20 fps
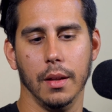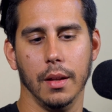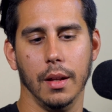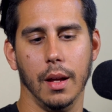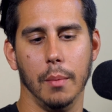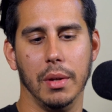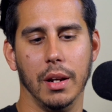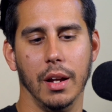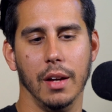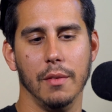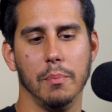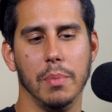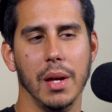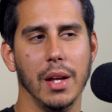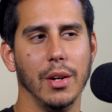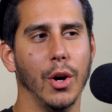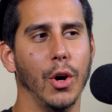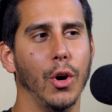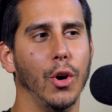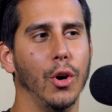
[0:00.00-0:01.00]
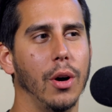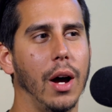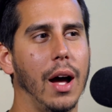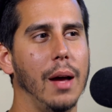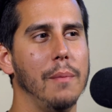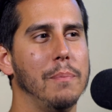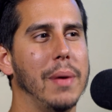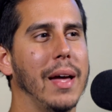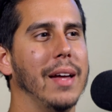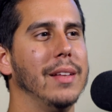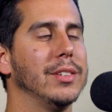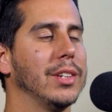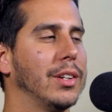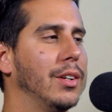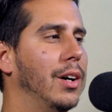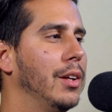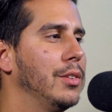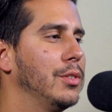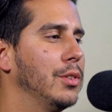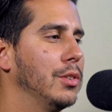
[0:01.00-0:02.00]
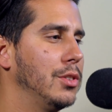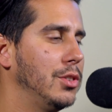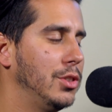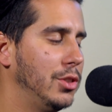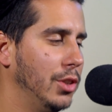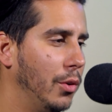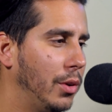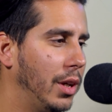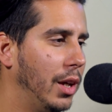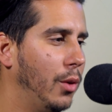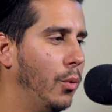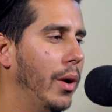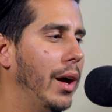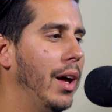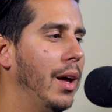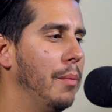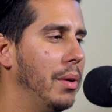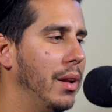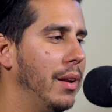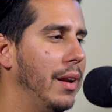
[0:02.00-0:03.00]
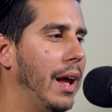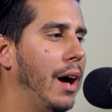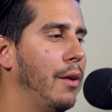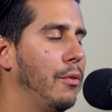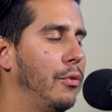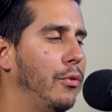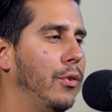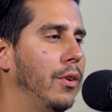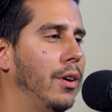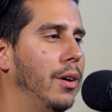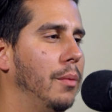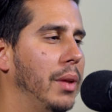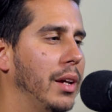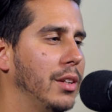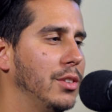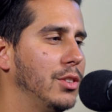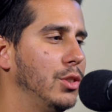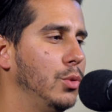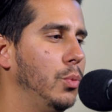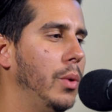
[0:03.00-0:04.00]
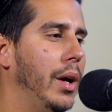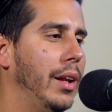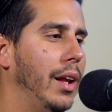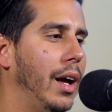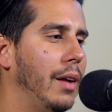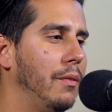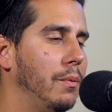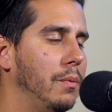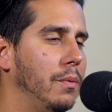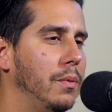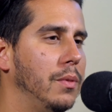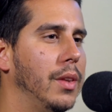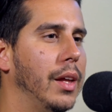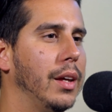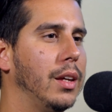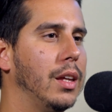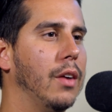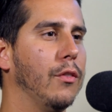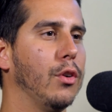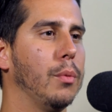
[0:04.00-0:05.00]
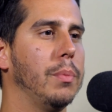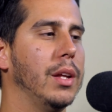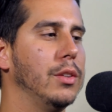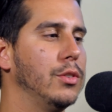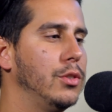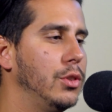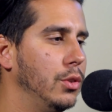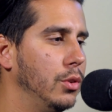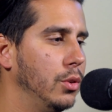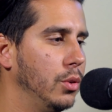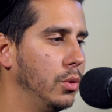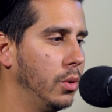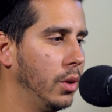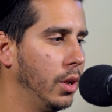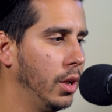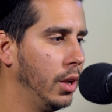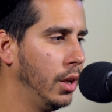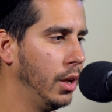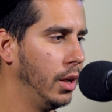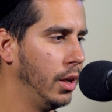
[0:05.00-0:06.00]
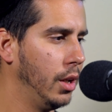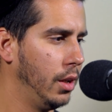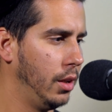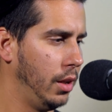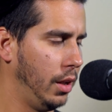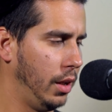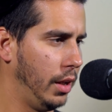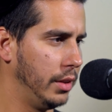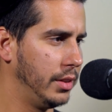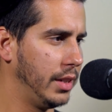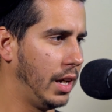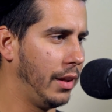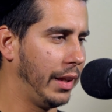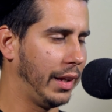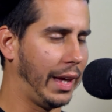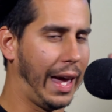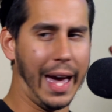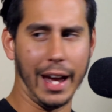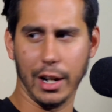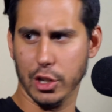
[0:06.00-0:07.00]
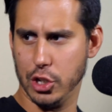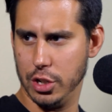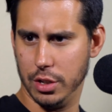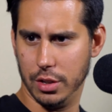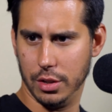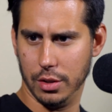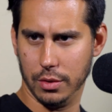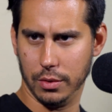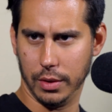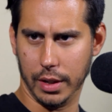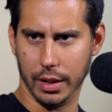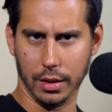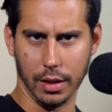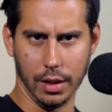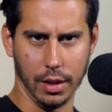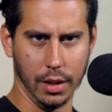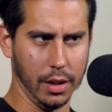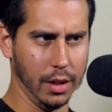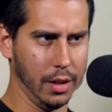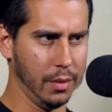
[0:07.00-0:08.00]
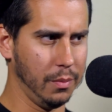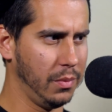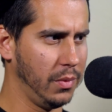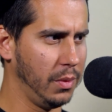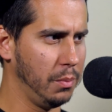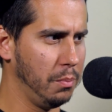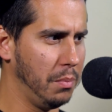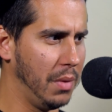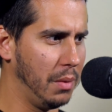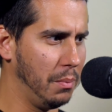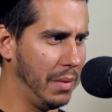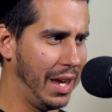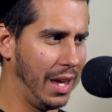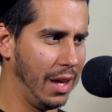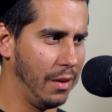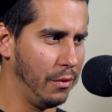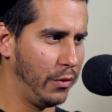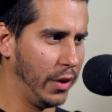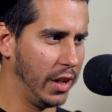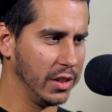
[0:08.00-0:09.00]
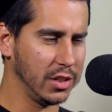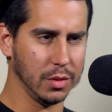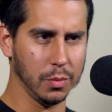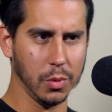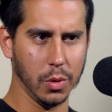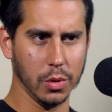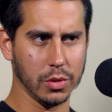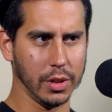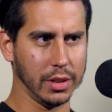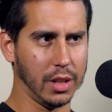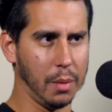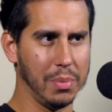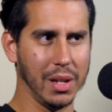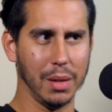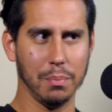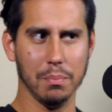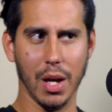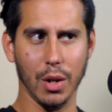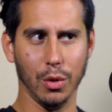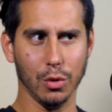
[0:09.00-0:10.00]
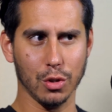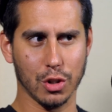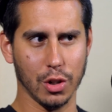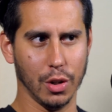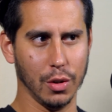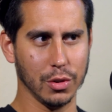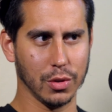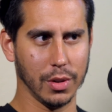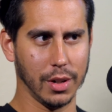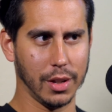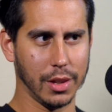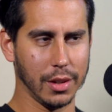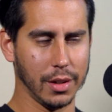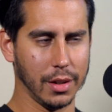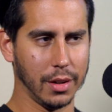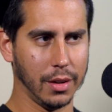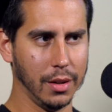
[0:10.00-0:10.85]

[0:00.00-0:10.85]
I mean, I've been to concerts soaking wet, but not from like sweat. You ever been to down like Action, like Mayhem festivals, like the big metal shows or anything?